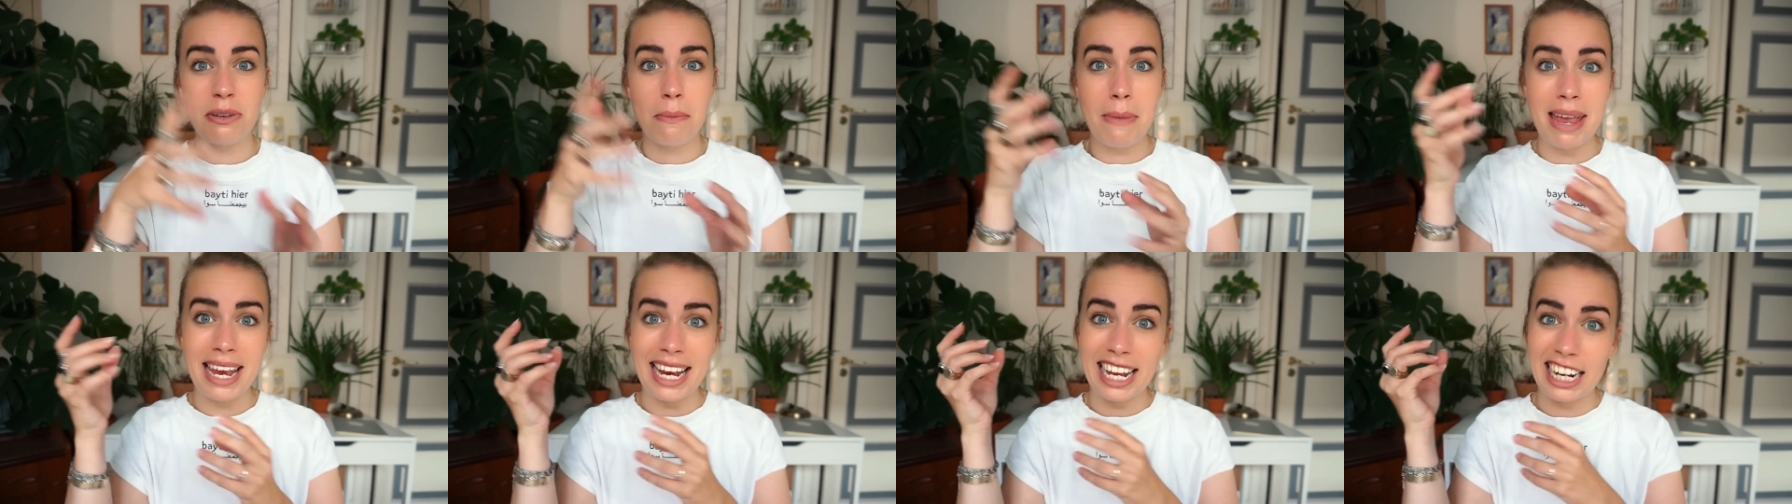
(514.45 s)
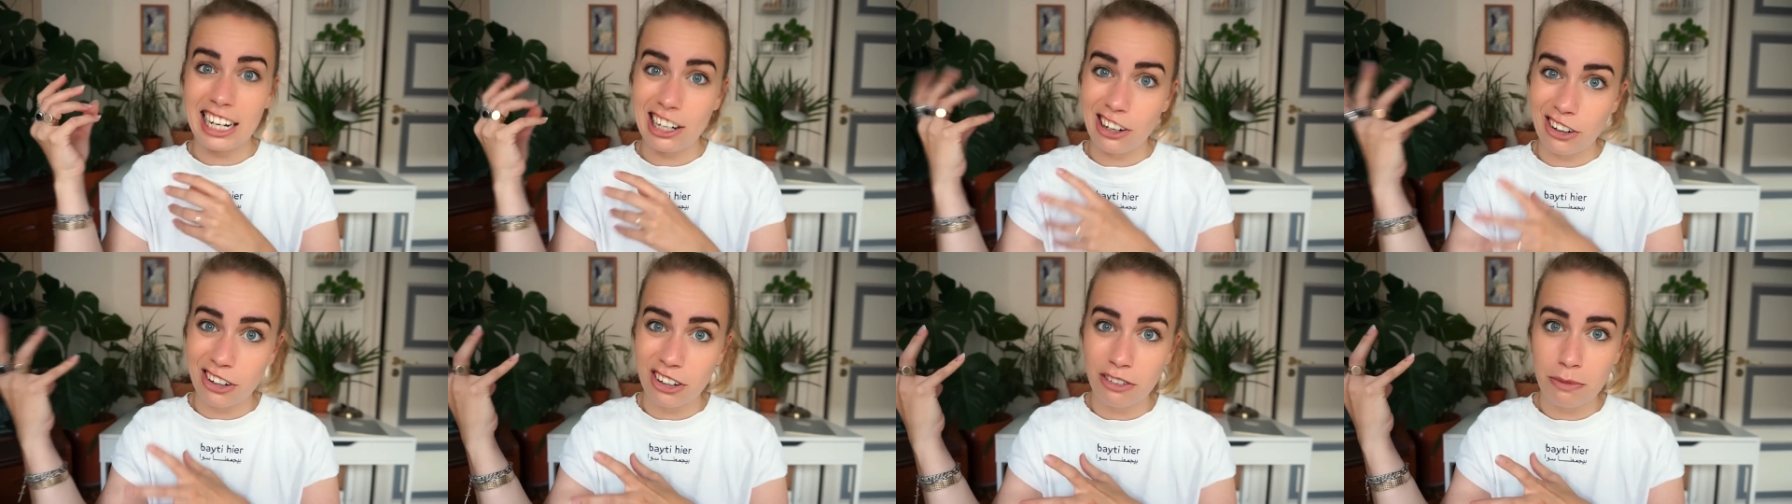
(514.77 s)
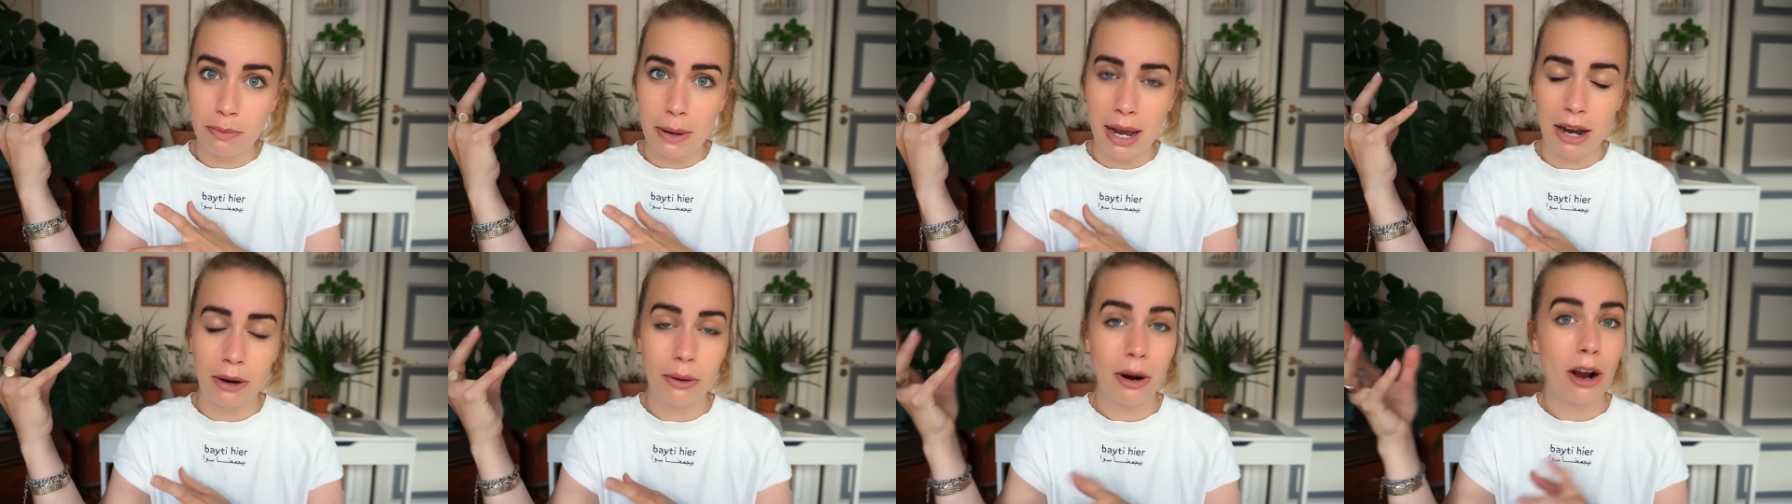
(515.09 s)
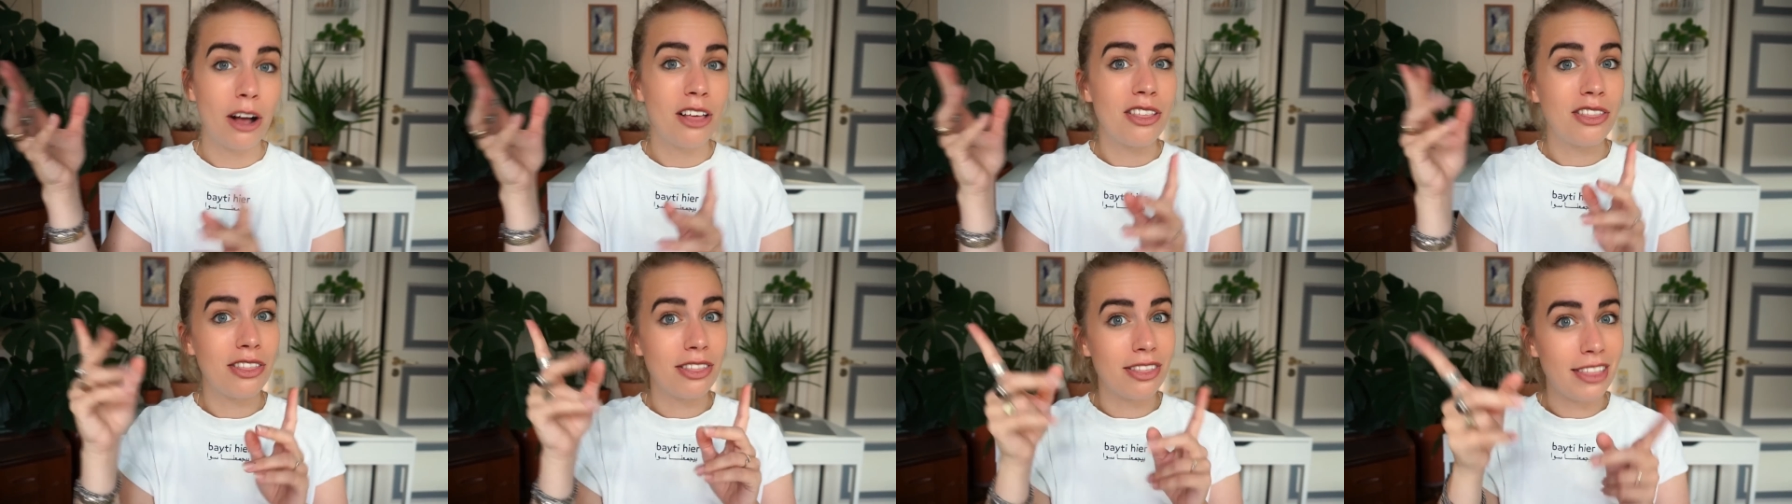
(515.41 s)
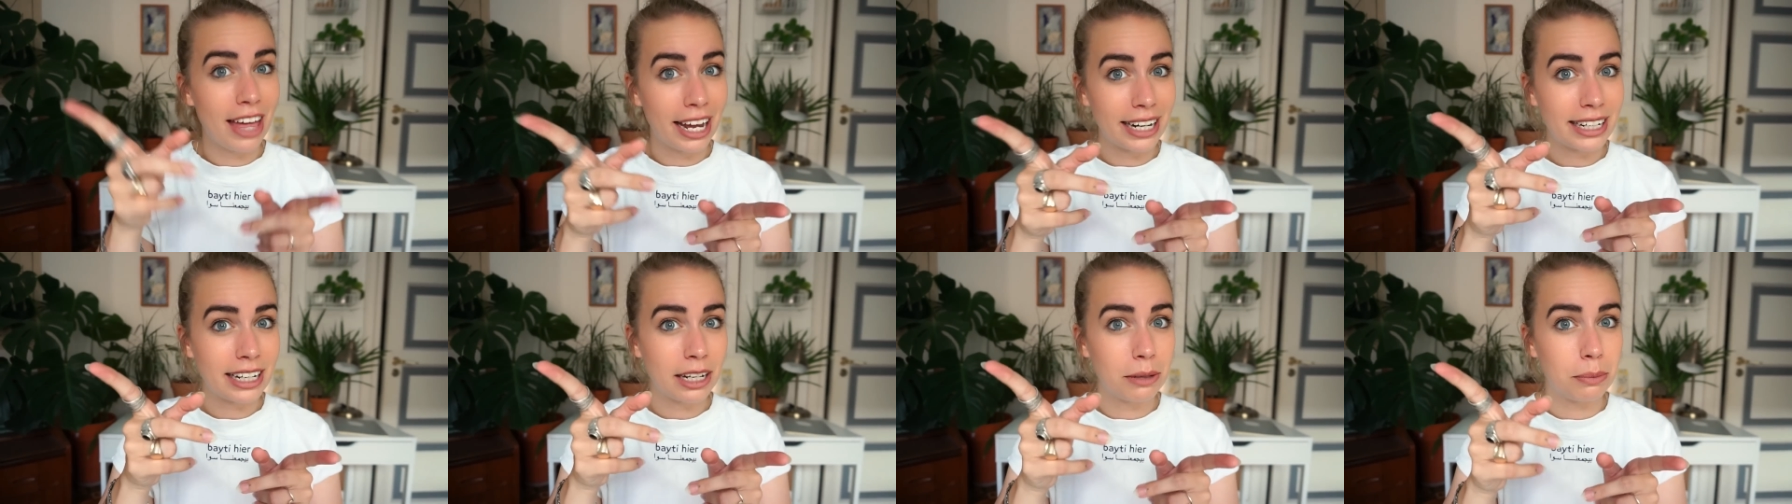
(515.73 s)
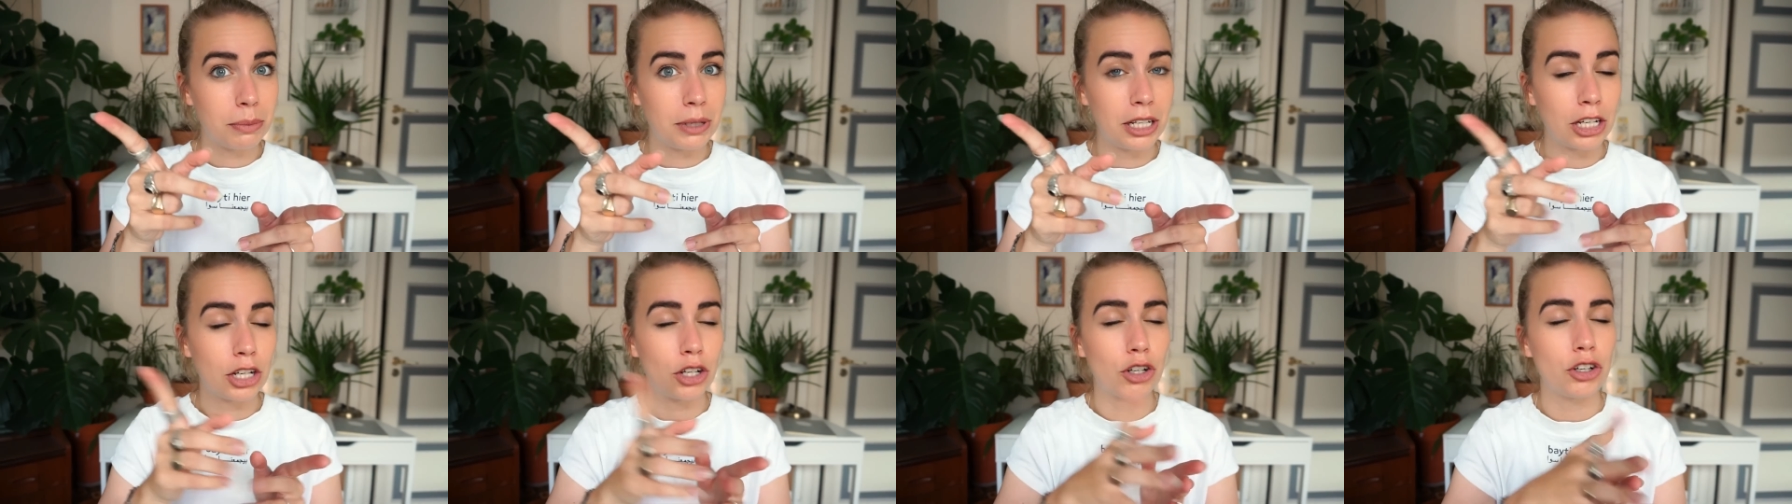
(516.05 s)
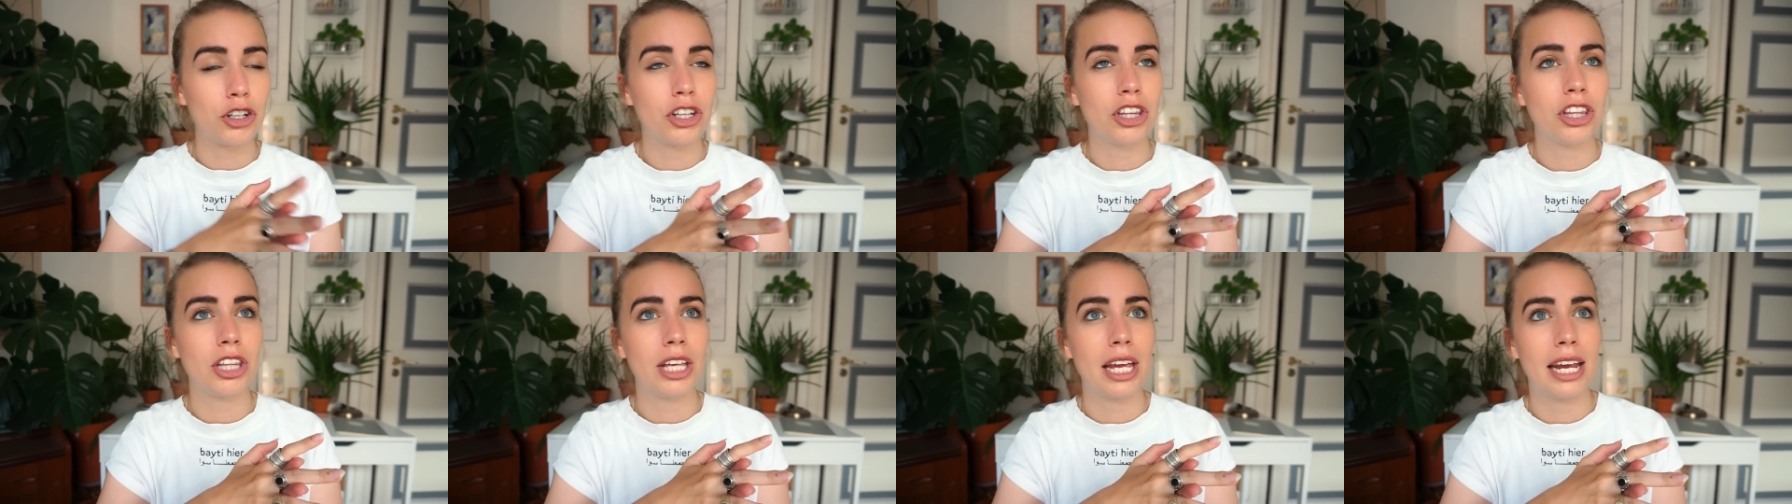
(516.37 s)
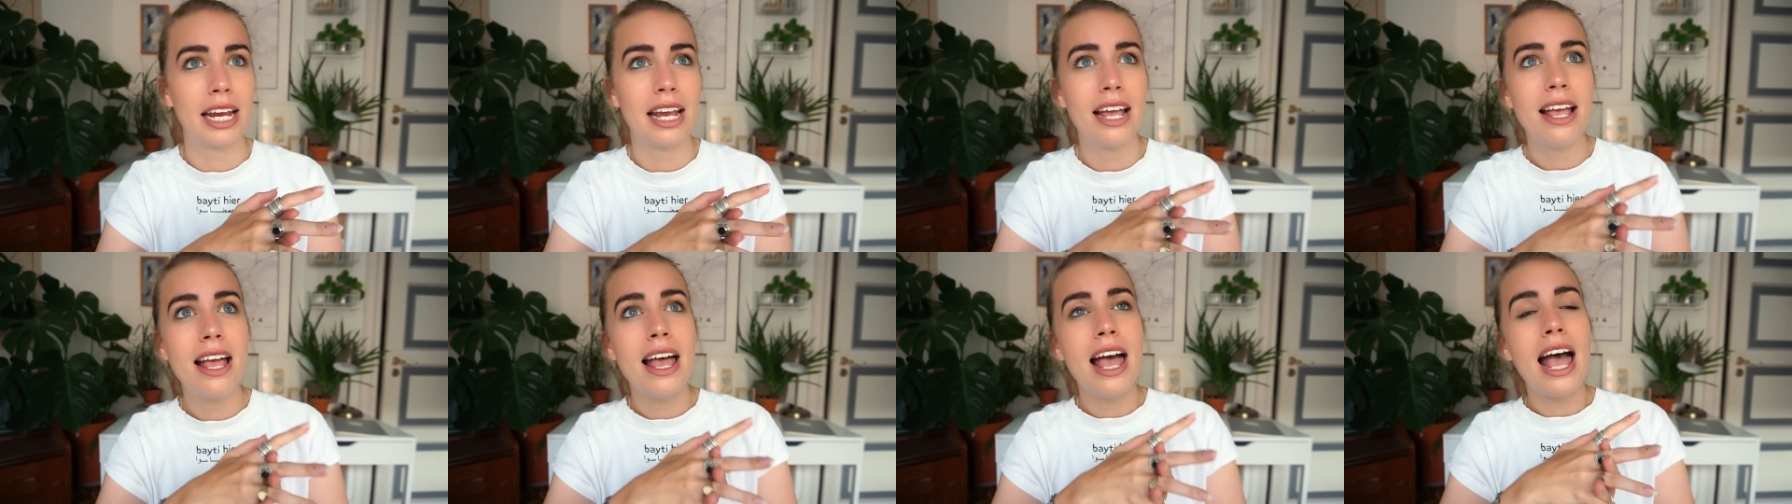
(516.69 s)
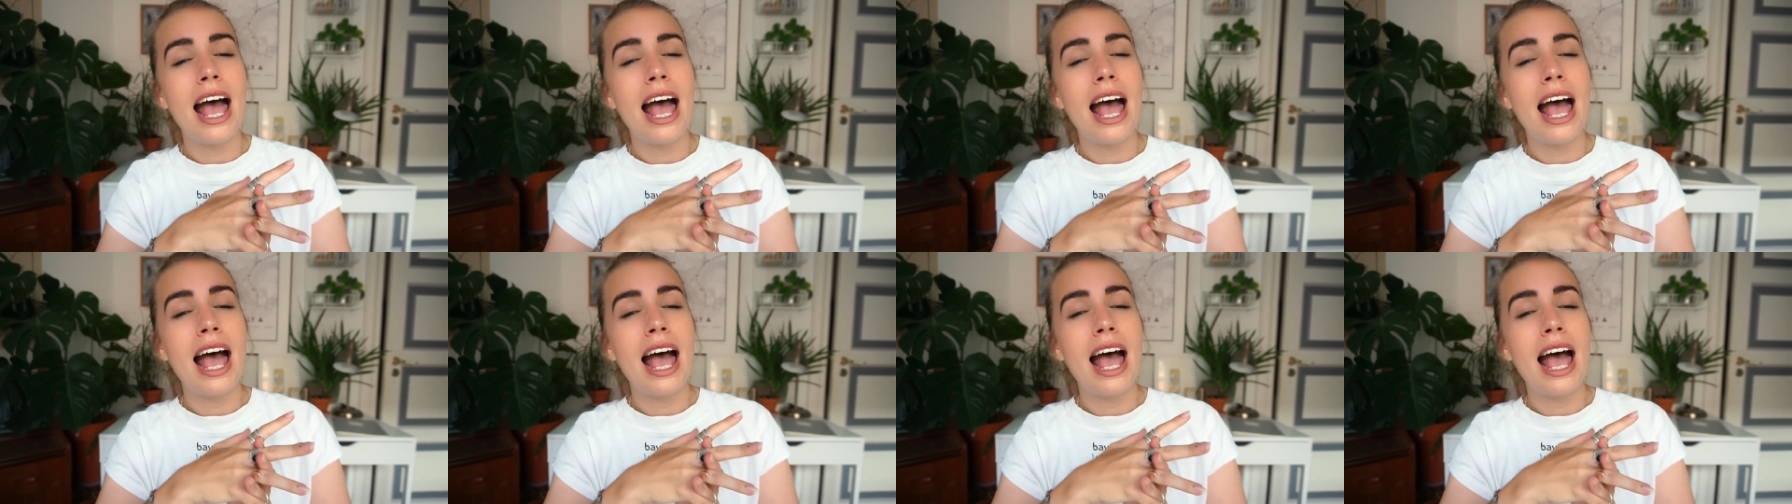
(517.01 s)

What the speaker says: to make a lot of power. That can be a good thing.